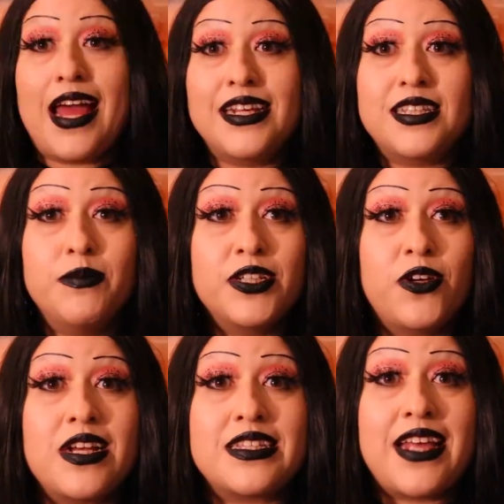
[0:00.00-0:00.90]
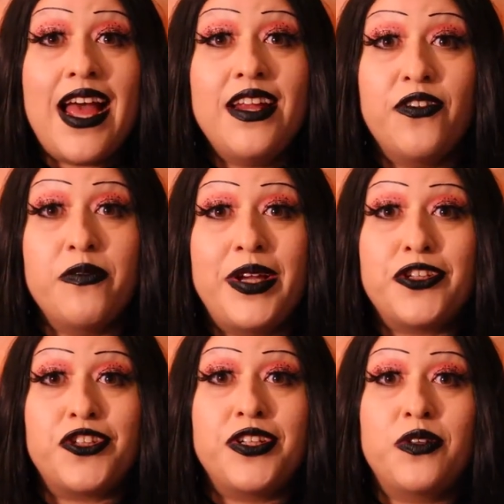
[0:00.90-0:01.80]
and I stumbled across that
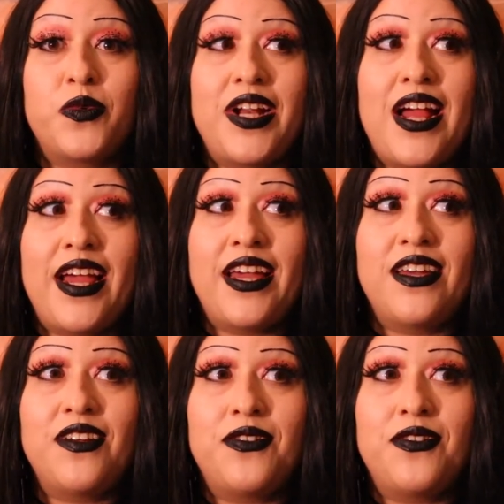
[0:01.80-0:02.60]
information when I